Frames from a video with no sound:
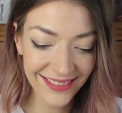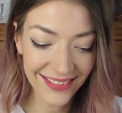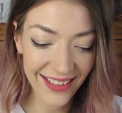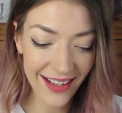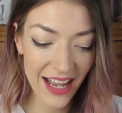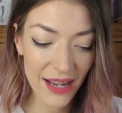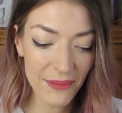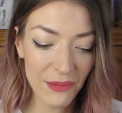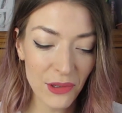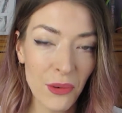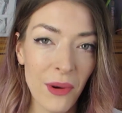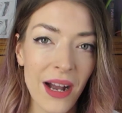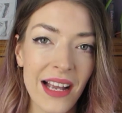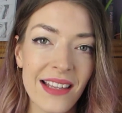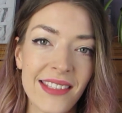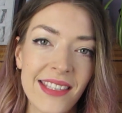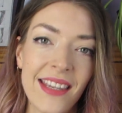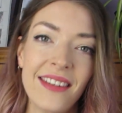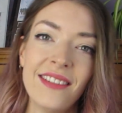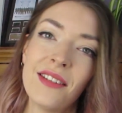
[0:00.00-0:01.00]
I'm
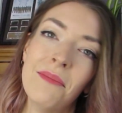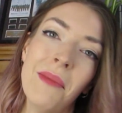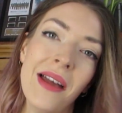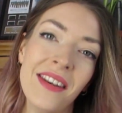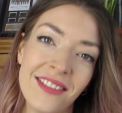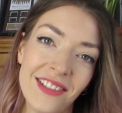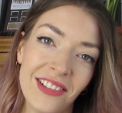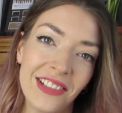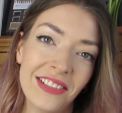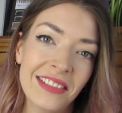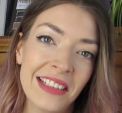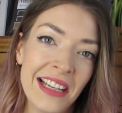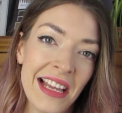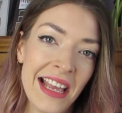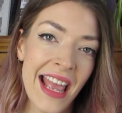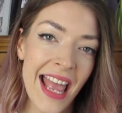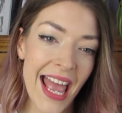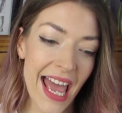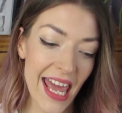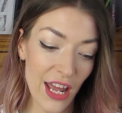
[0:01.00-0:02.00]
quite sentimental
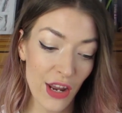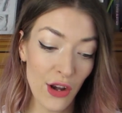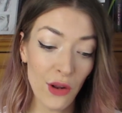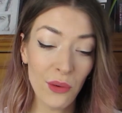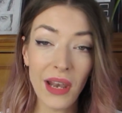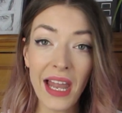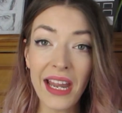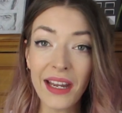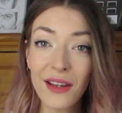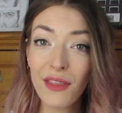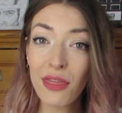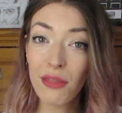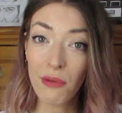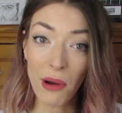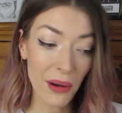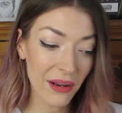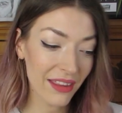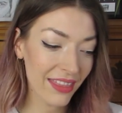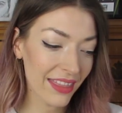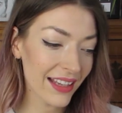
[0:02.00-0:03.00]
and I don't like
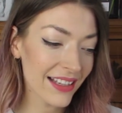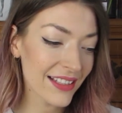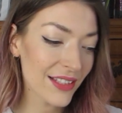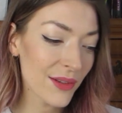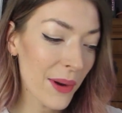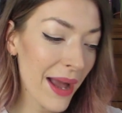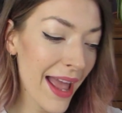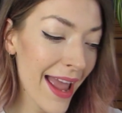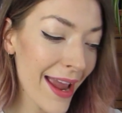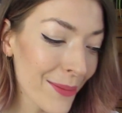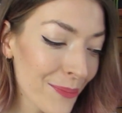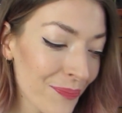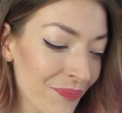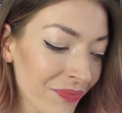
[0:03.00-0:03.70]
throwing things away.